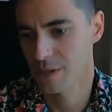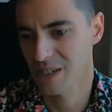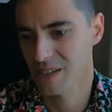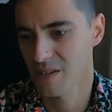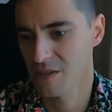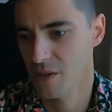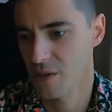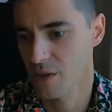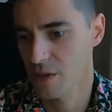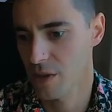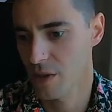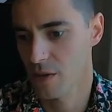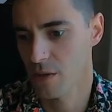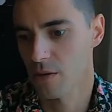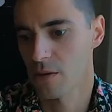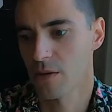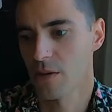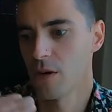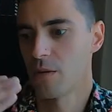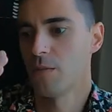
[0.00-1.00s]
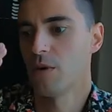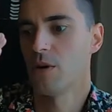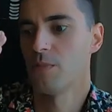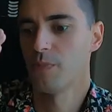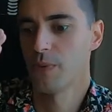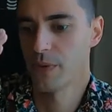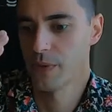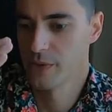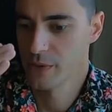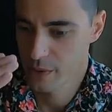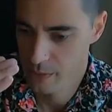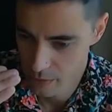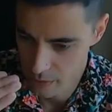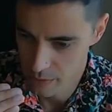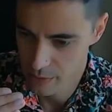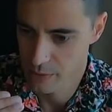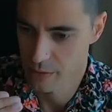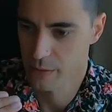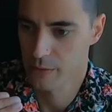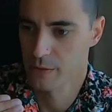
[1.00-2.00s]
That's the thing, it'll come up and
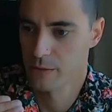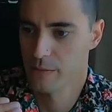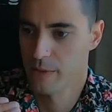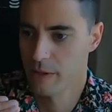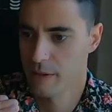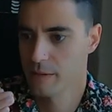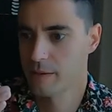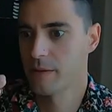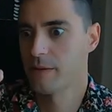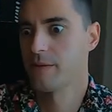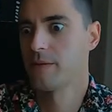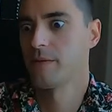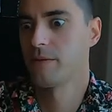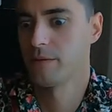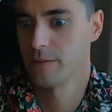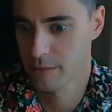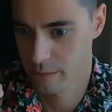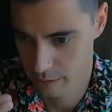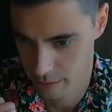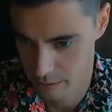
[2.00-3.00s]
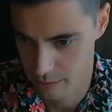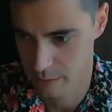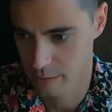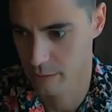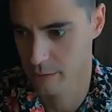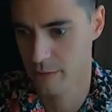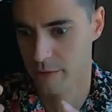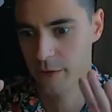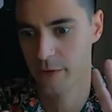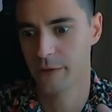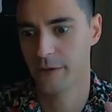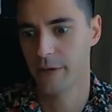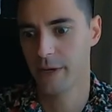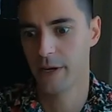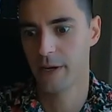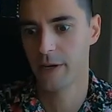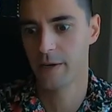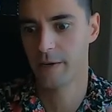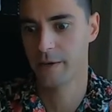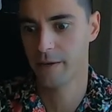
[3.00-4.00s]
sometimes it'll go back down. You're like, oh, I've already
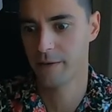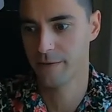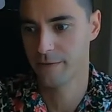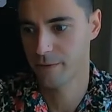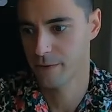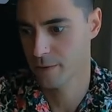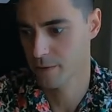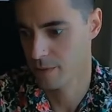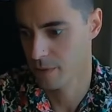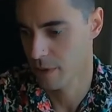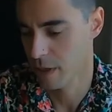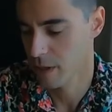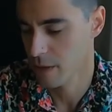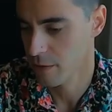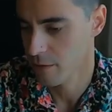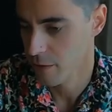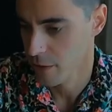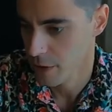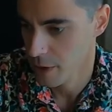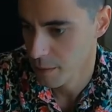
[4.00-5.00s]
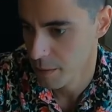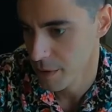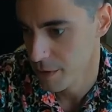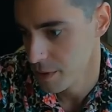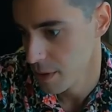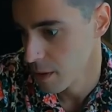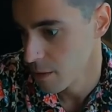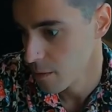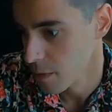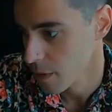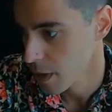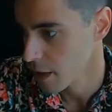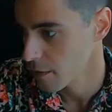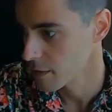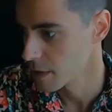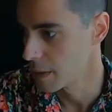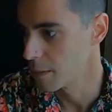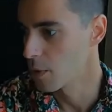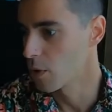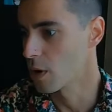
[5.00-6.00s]
had enough food. Thank you very much. I don't want to have
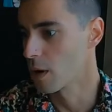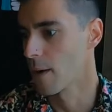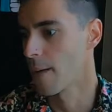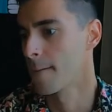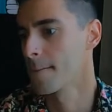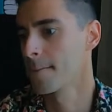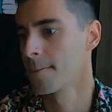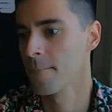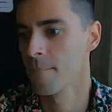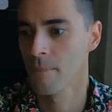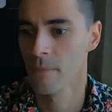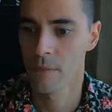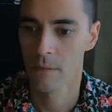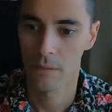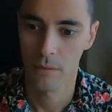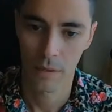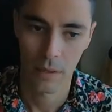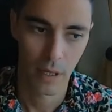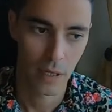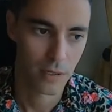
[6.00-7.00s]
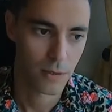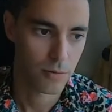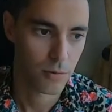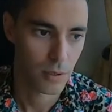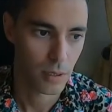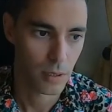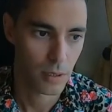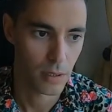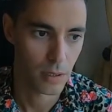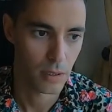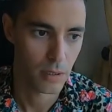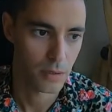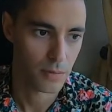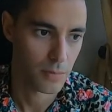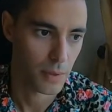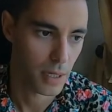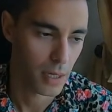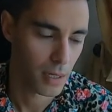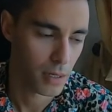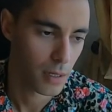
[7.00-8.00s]
any more. But that's what it is,
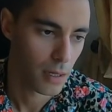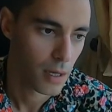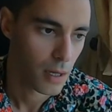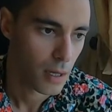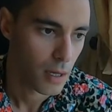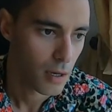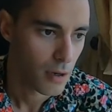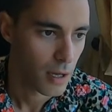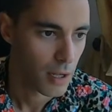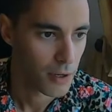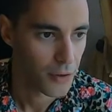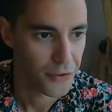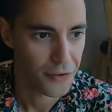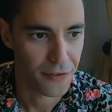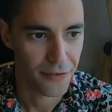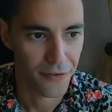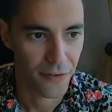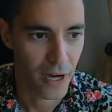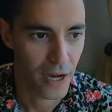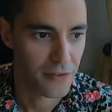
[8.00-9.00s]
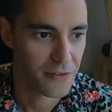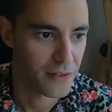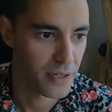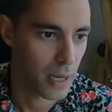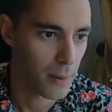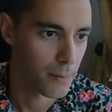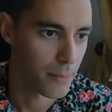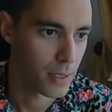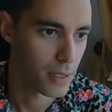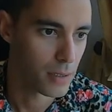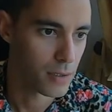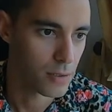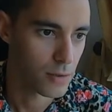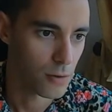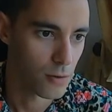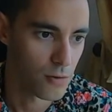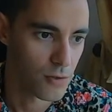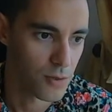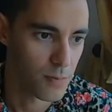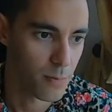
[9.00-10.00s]
man. Another 5-10 minutes
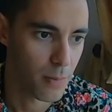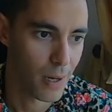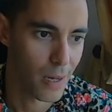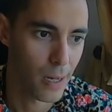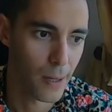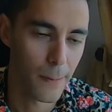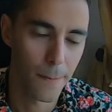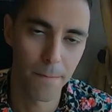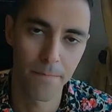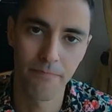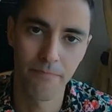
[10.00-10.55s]
goes by.